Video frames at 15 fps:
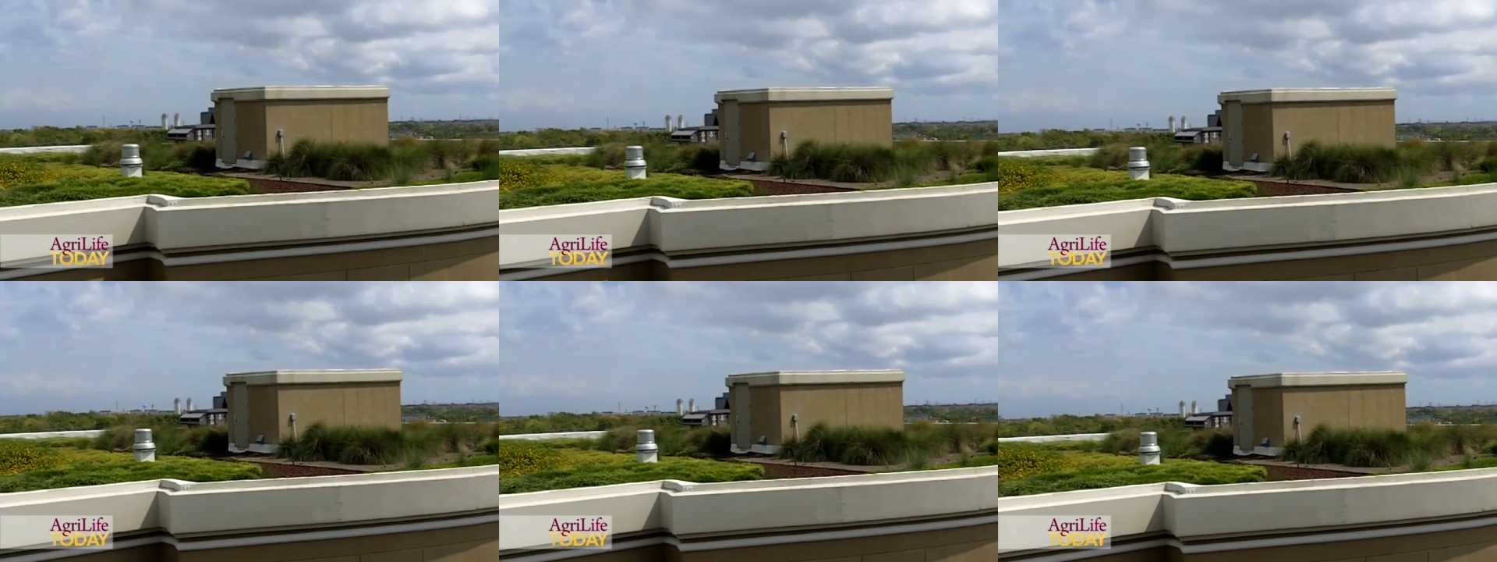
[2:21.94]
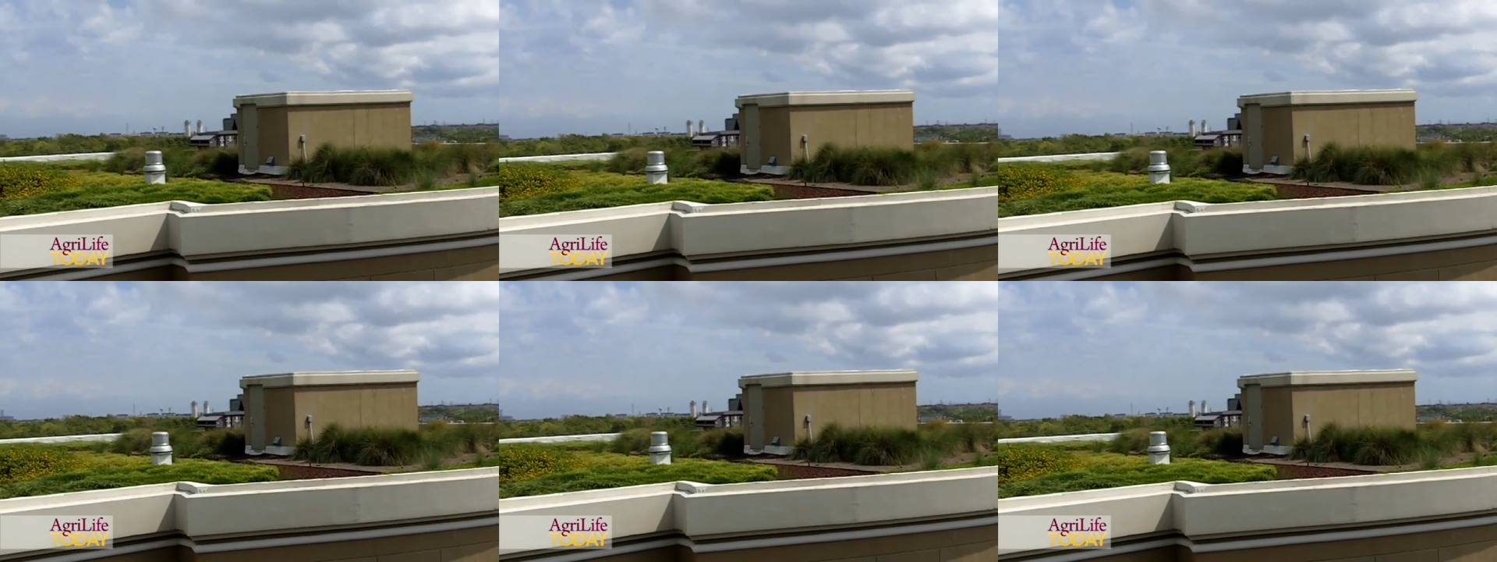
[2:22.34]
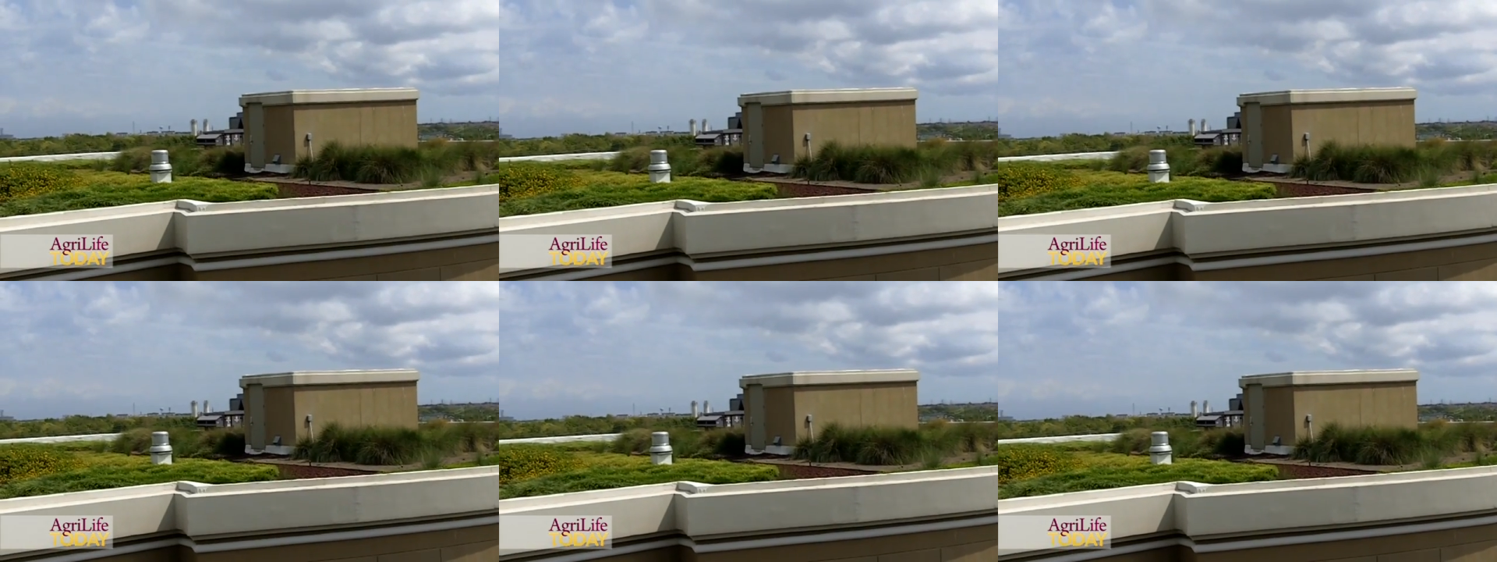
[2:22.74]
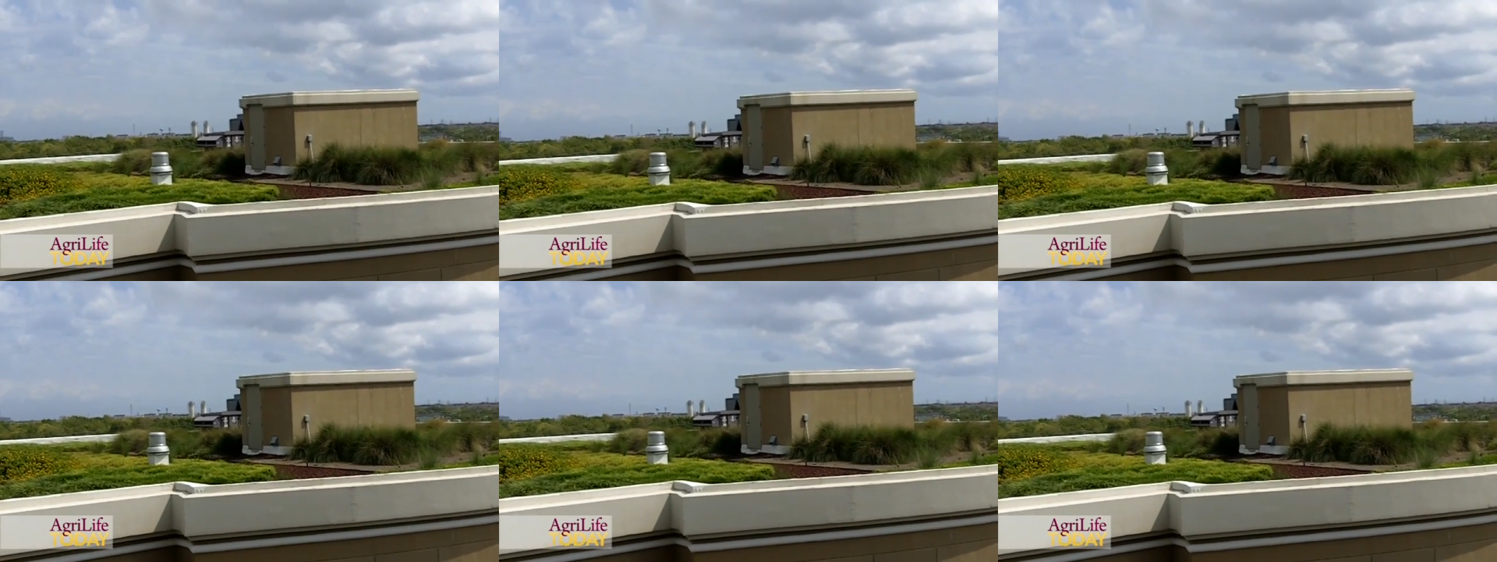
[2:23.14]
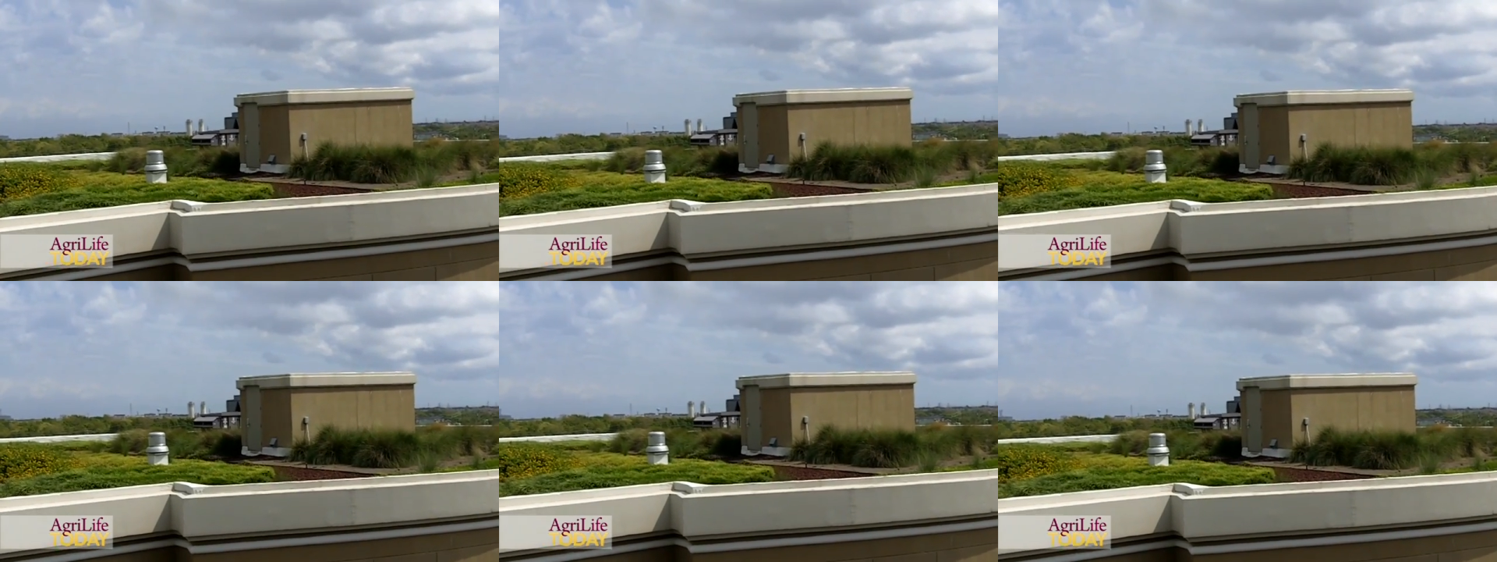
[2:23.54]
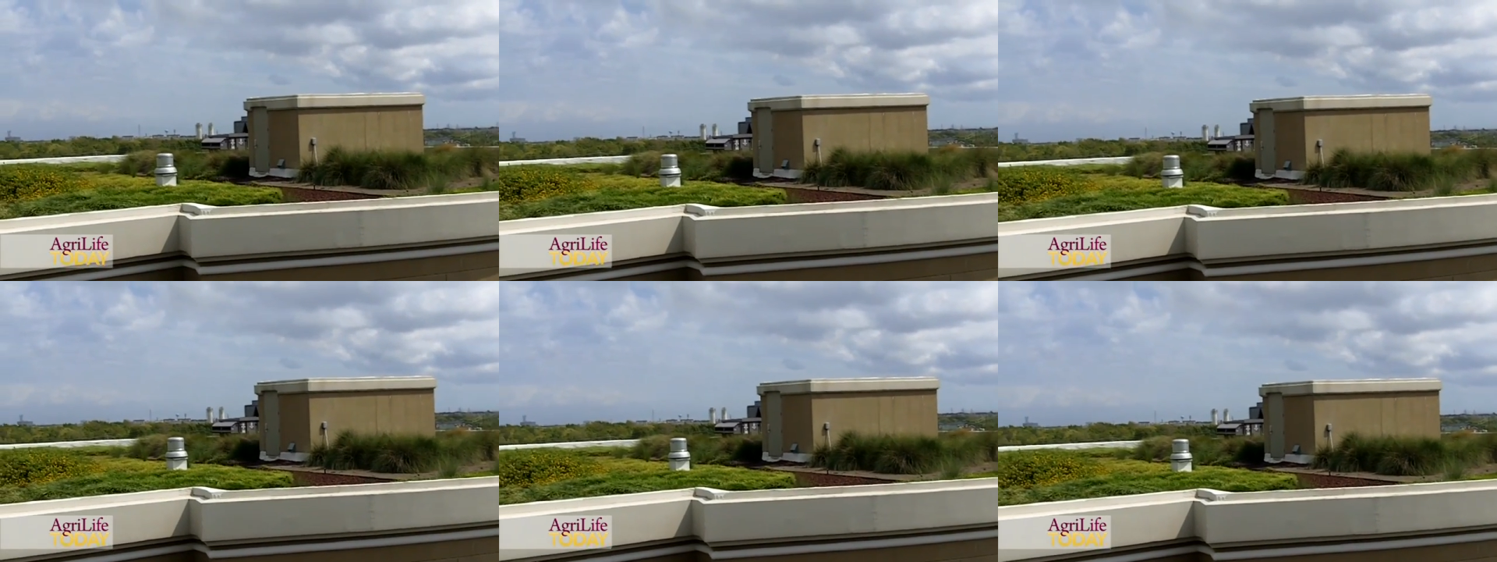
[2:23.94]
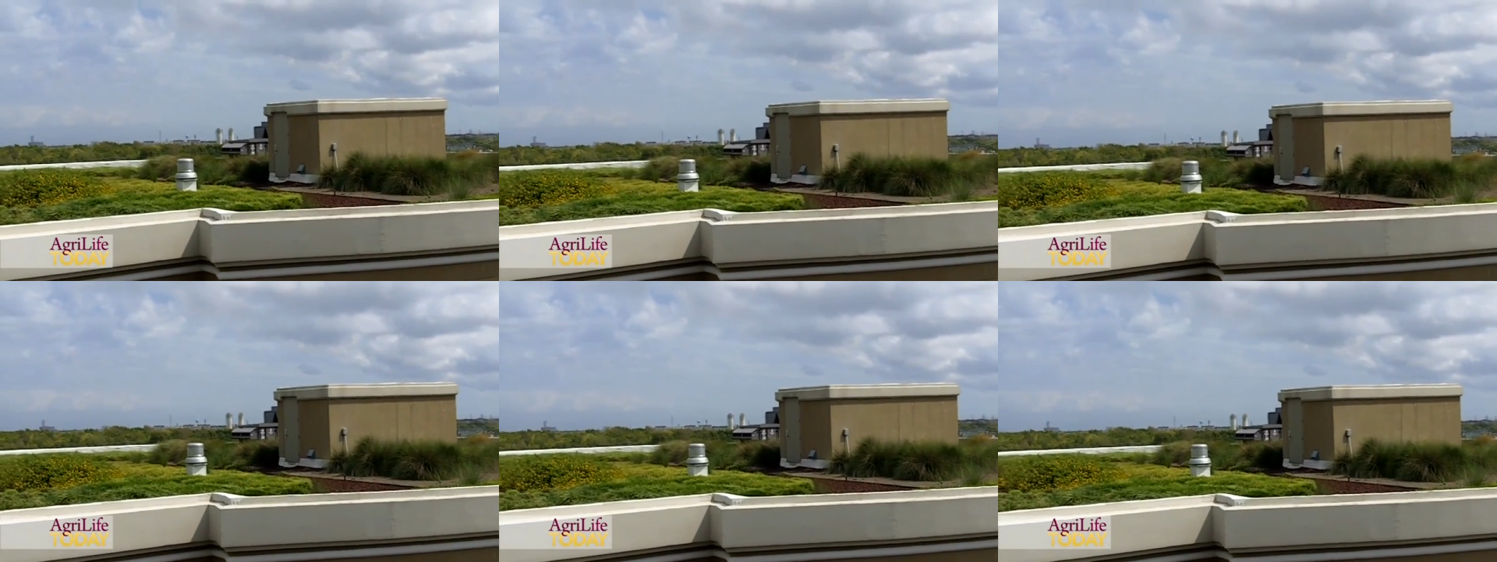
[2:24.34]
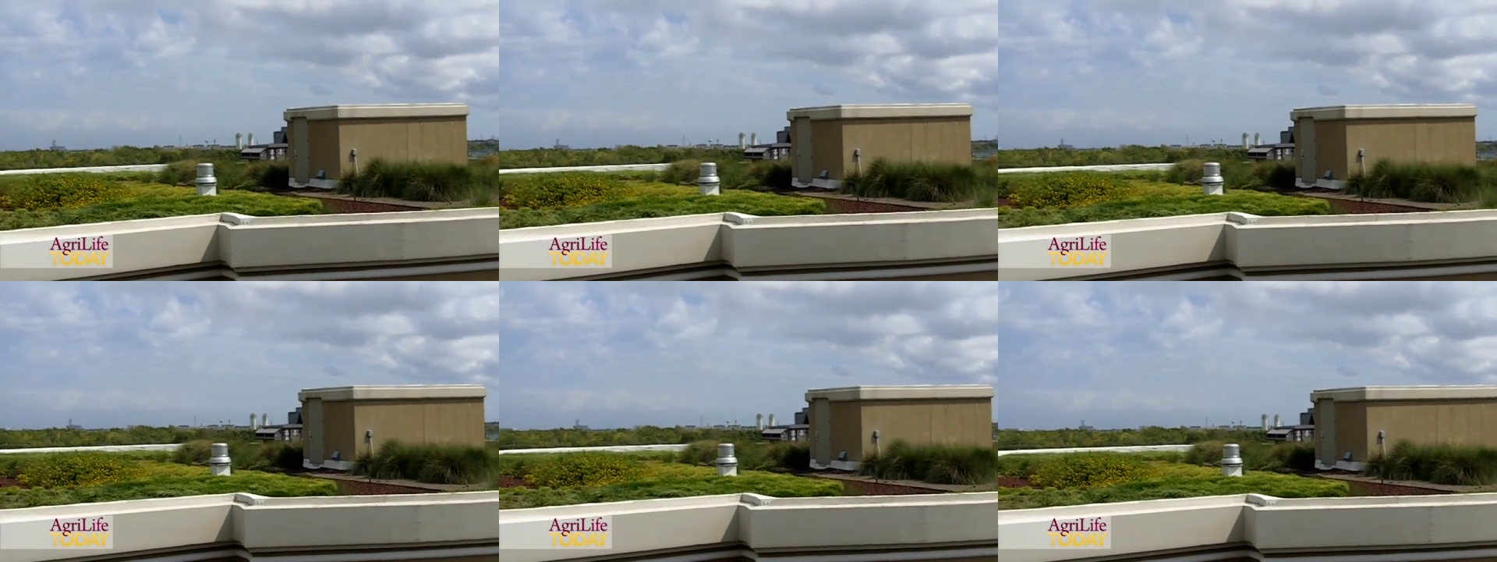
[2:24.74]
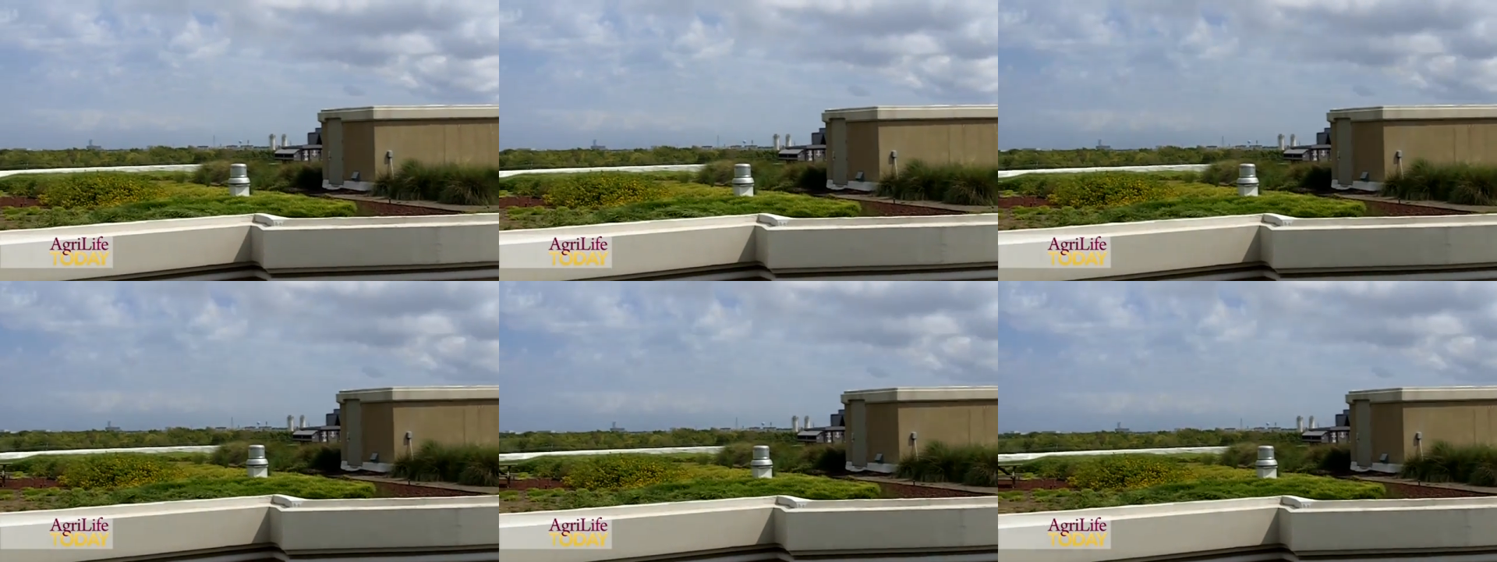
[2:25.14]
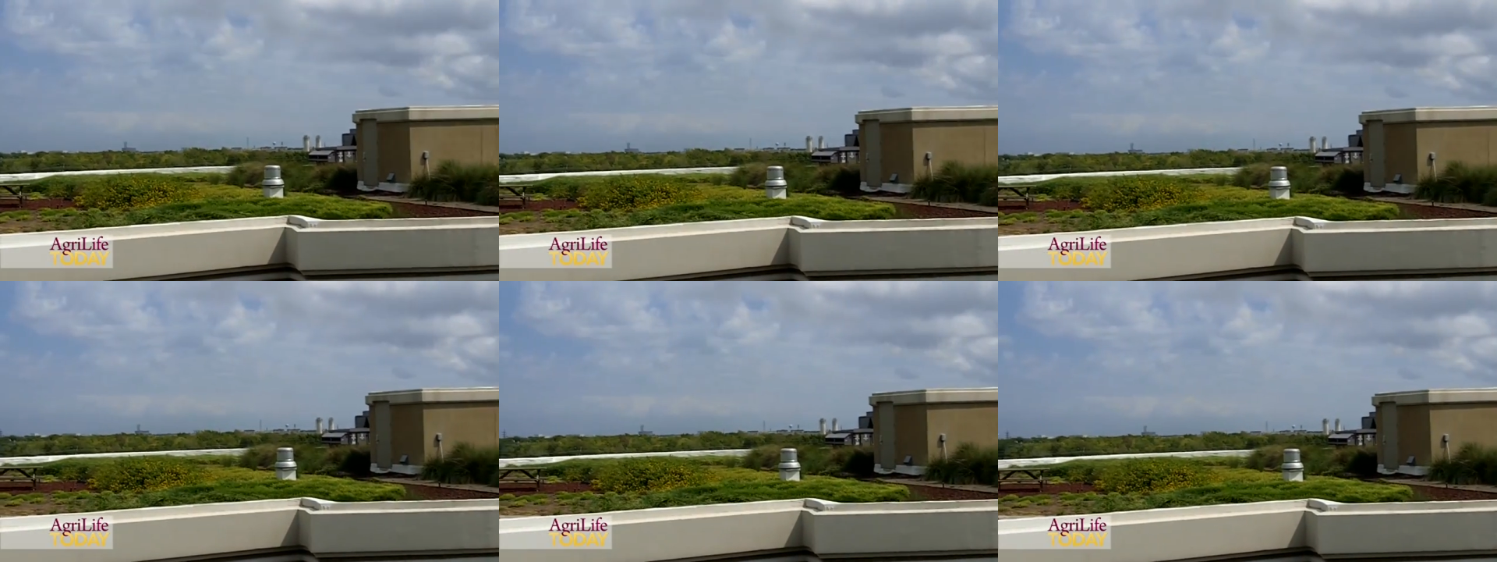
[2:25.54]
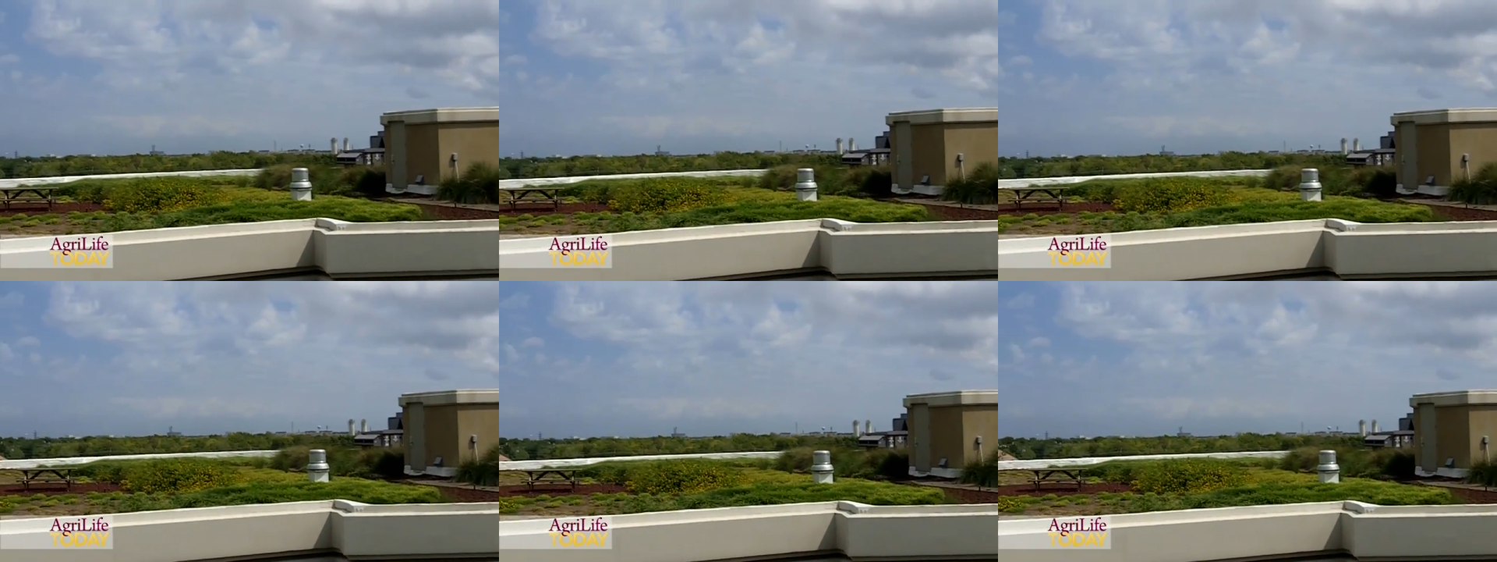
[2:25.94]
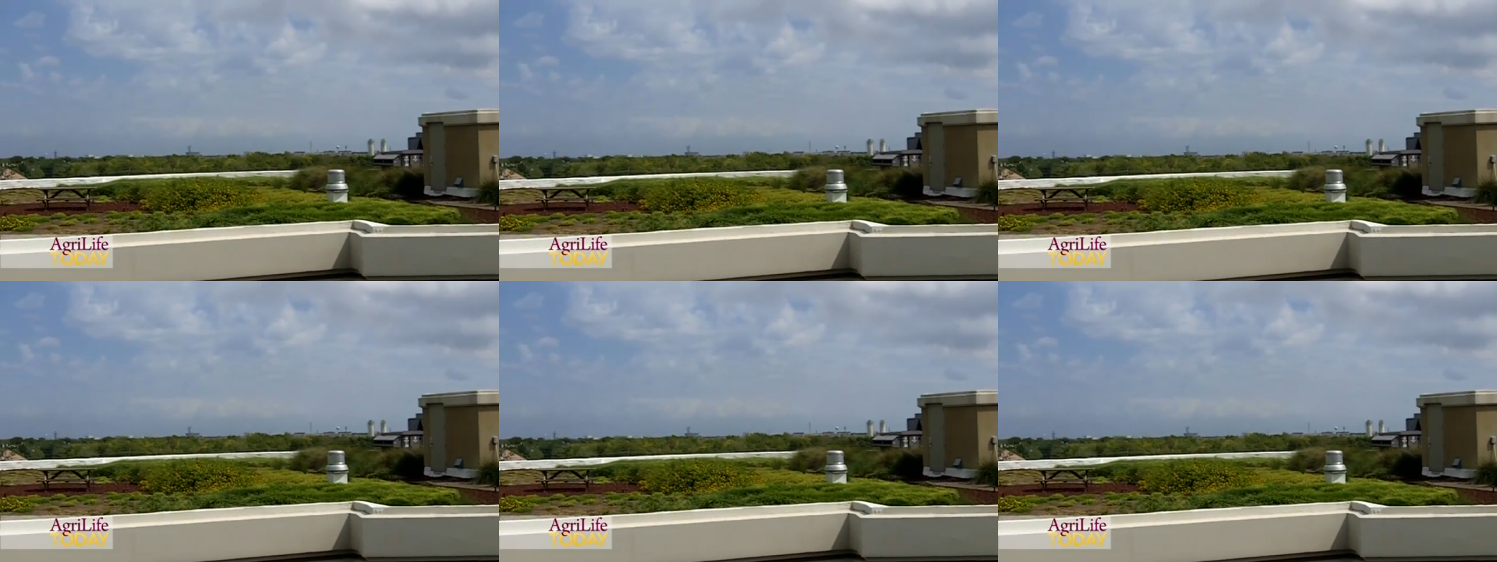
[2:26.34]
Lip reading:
(no speaker visible)